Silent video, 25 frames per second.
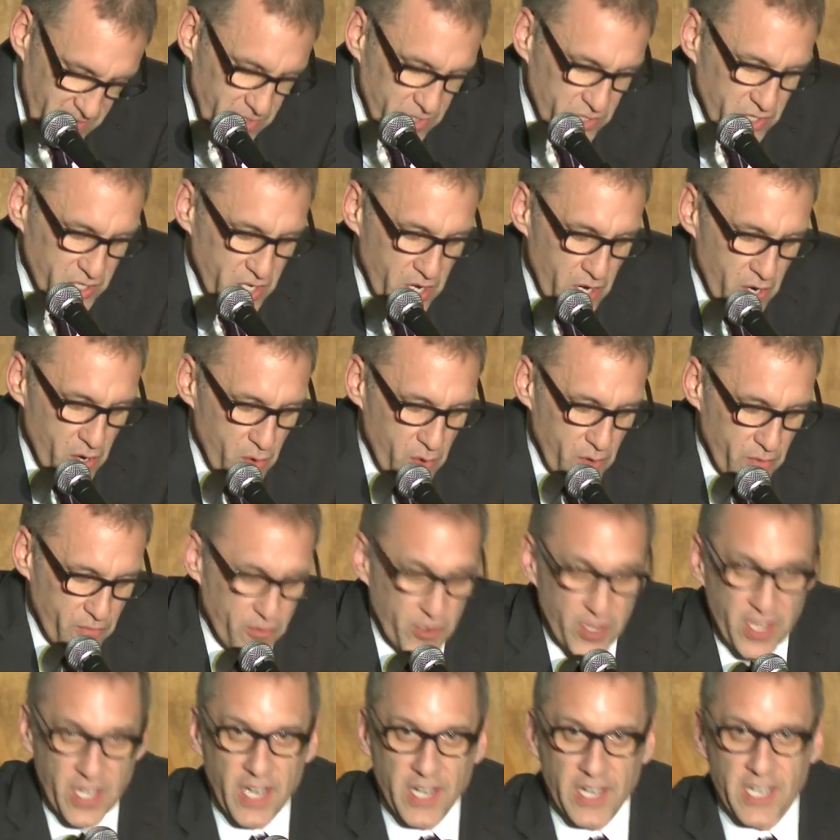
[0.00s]
So
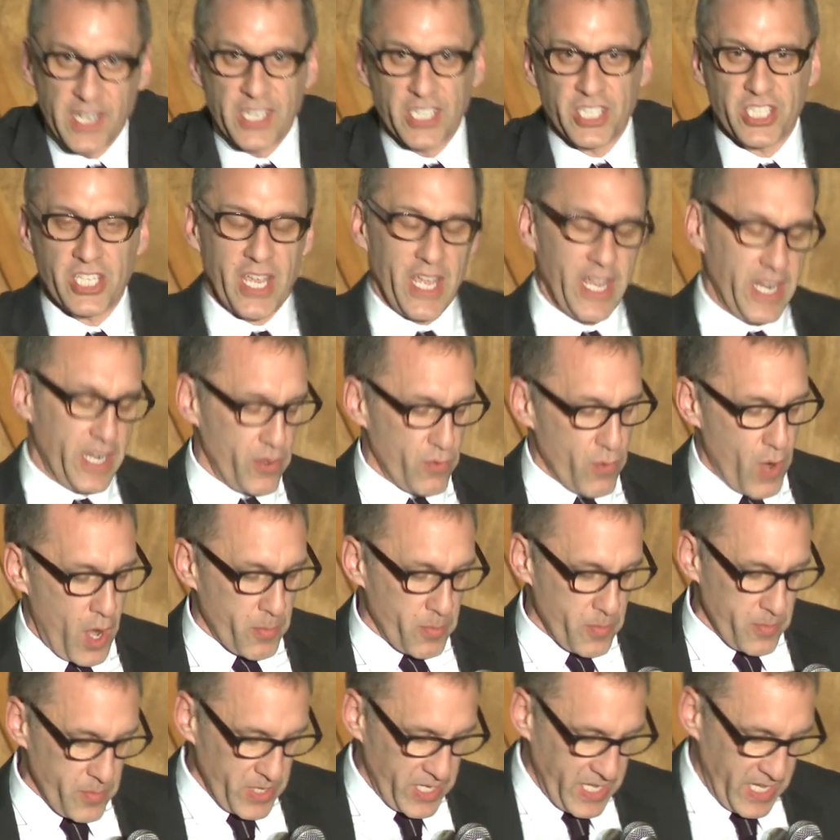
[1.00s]
for the uninitiated,
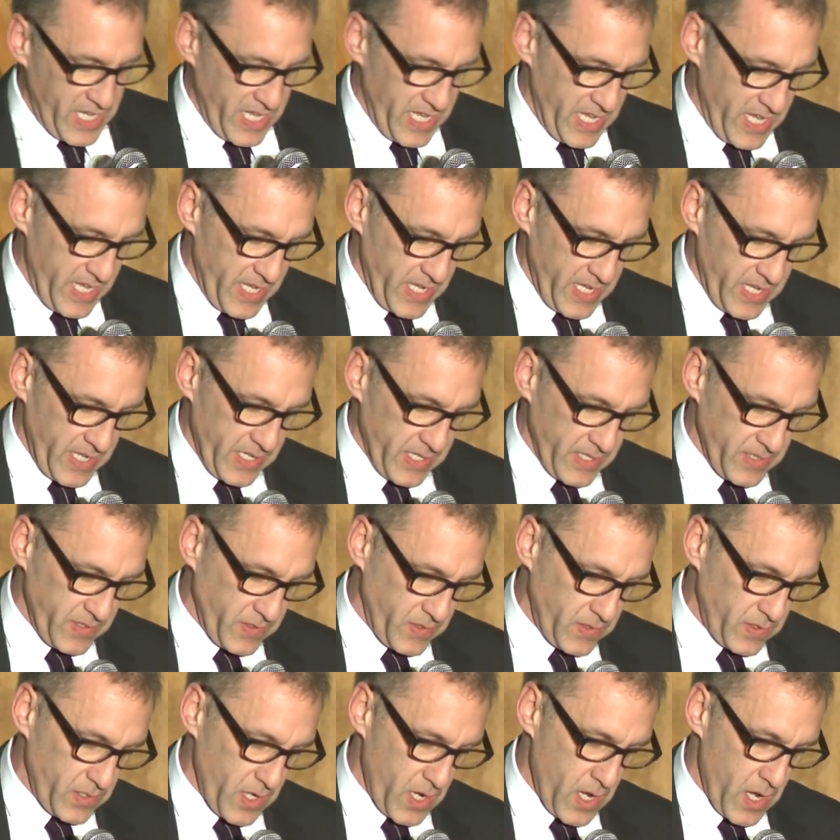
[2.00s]
Robert McKee
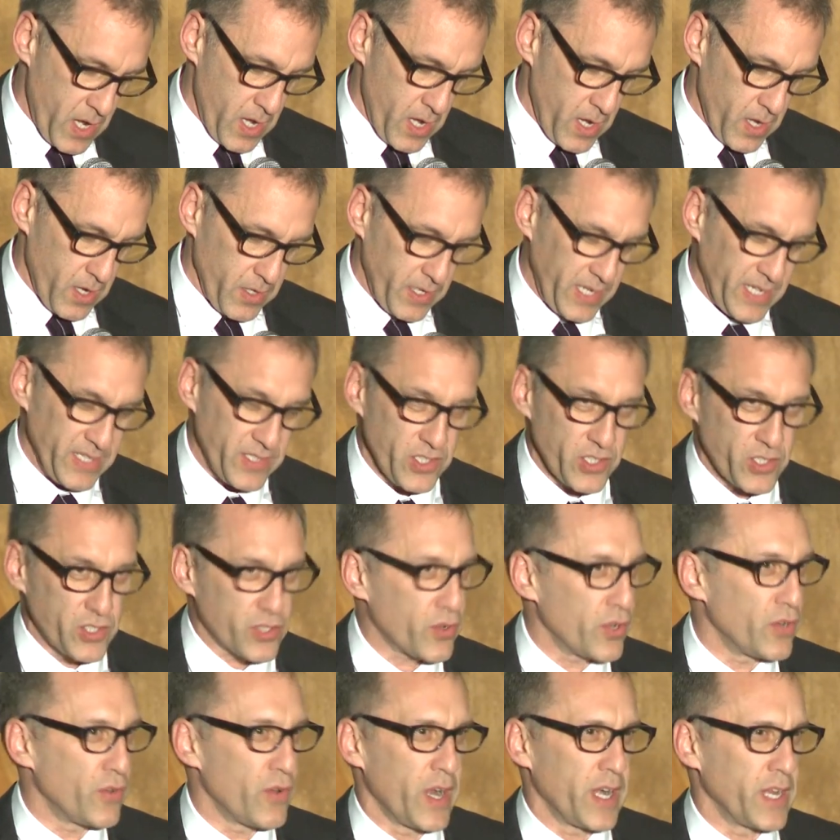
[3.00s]
is, he's a
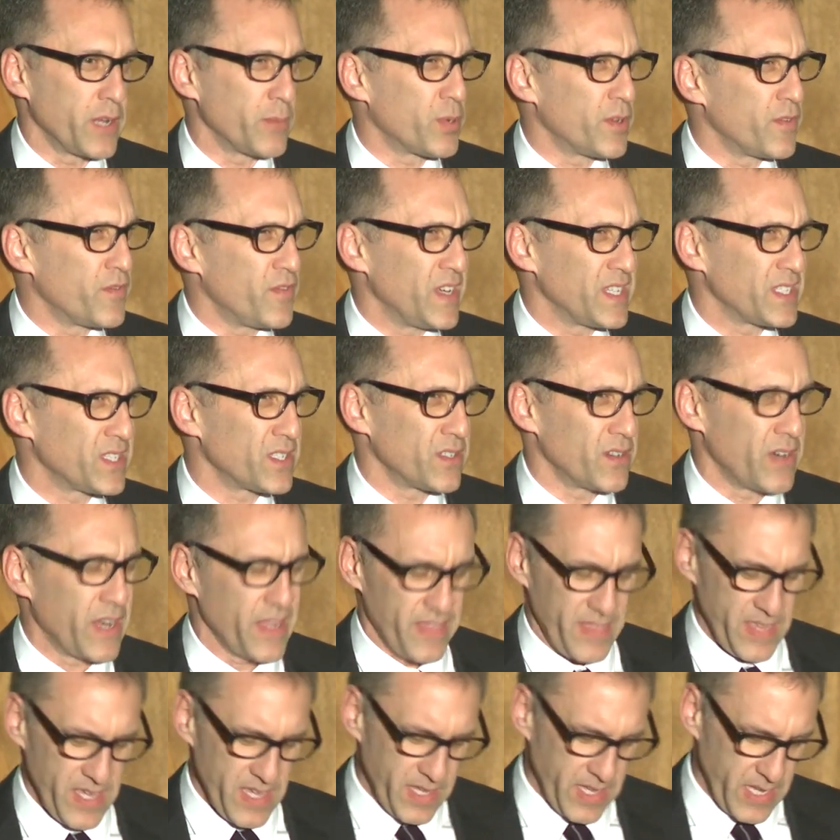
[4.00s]
screenwriting professor, I
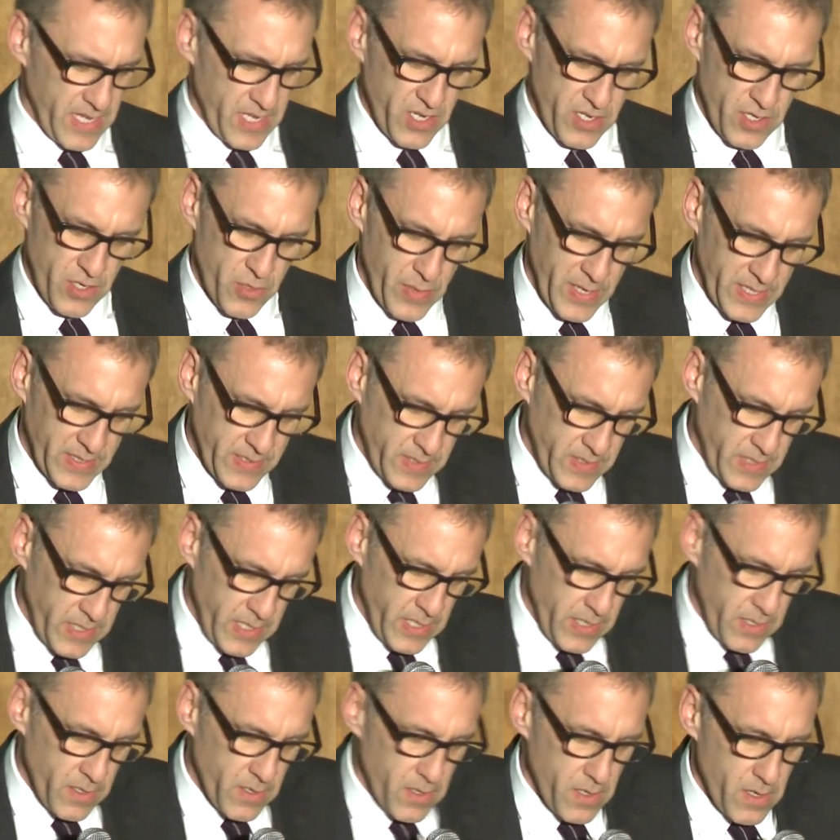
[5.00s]
think at
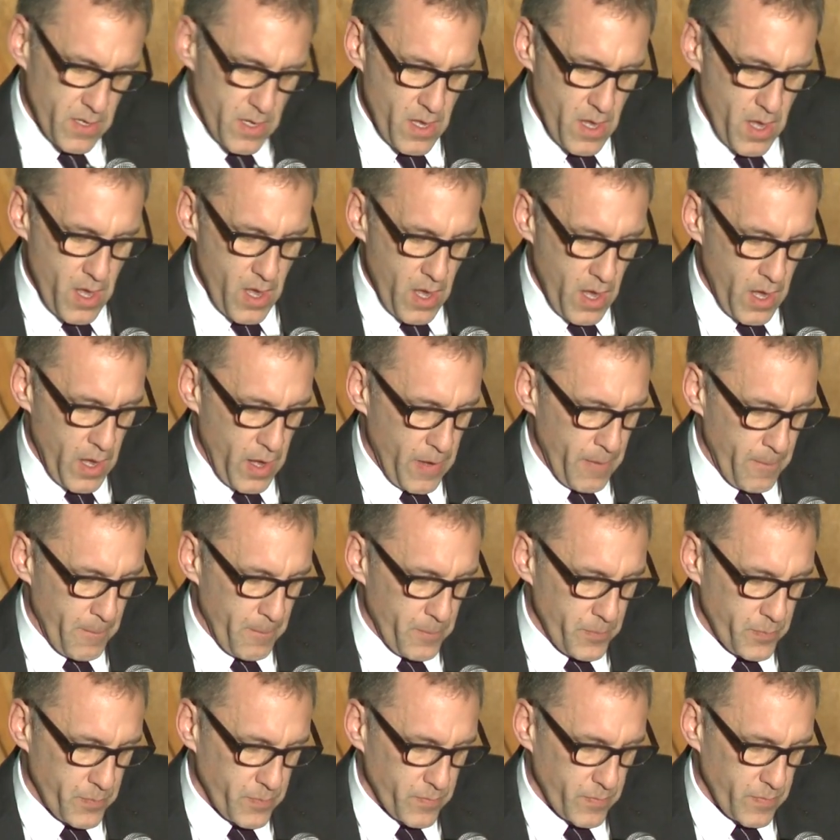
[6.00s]
USC.
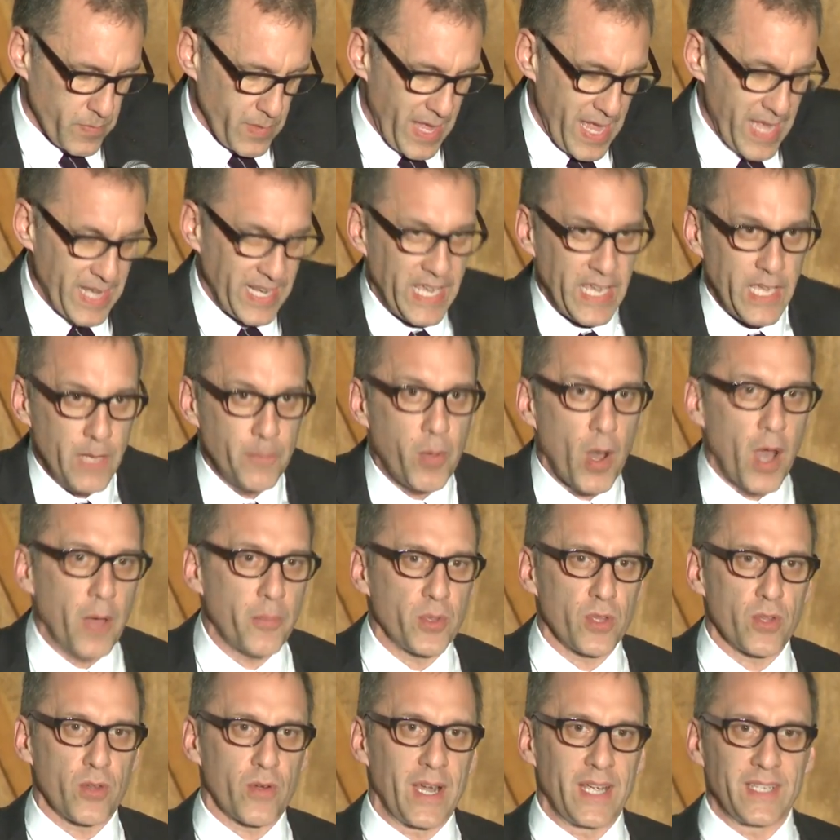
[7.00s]
And he
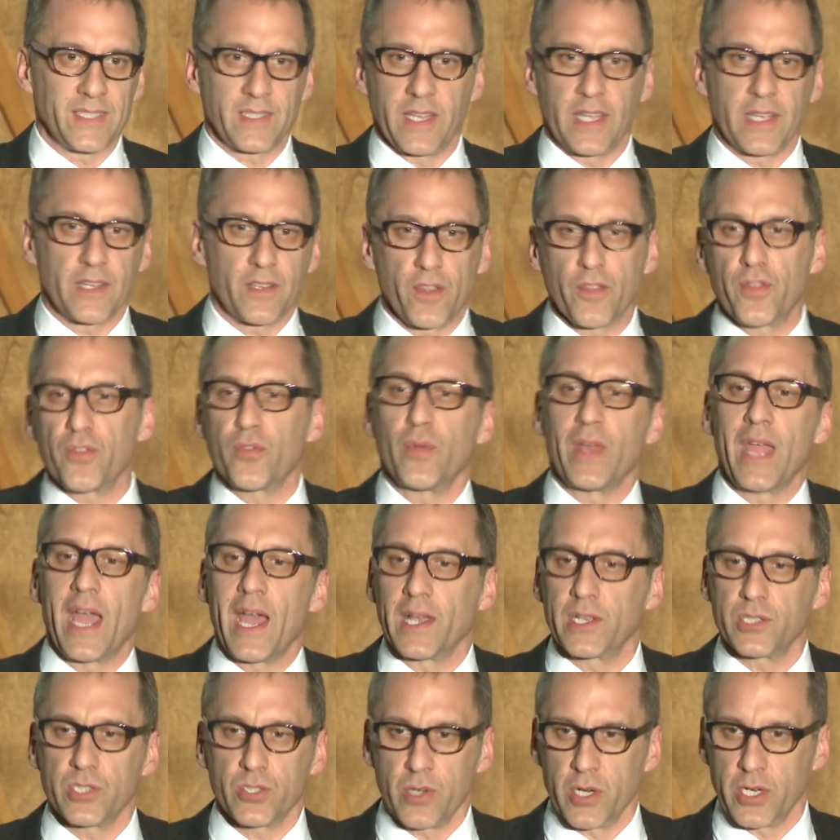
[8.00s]
popularized like the
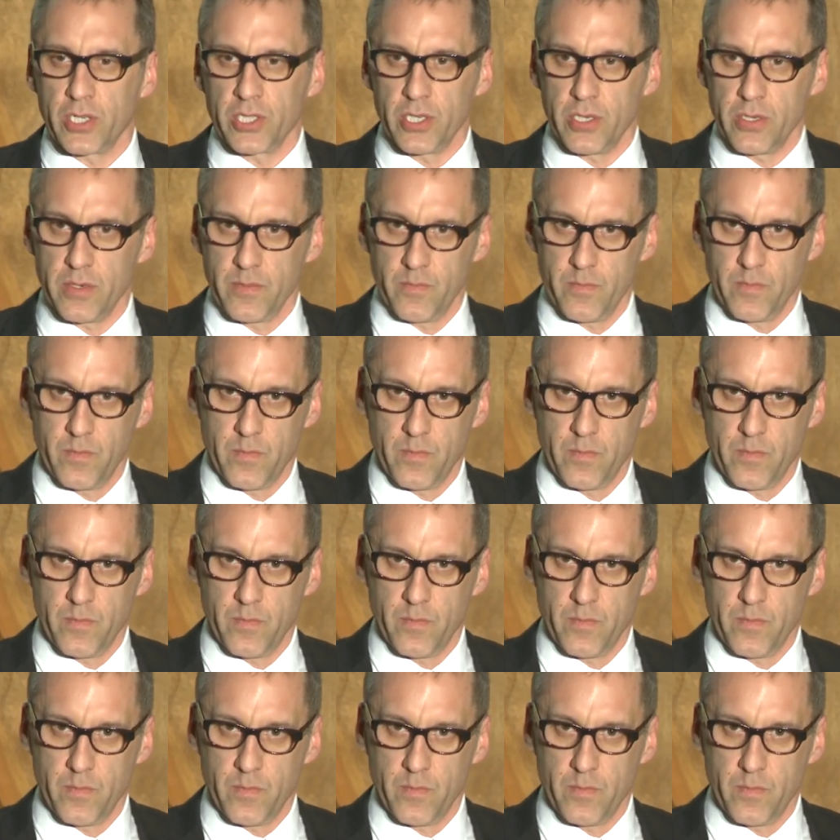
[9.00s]
three-act structure.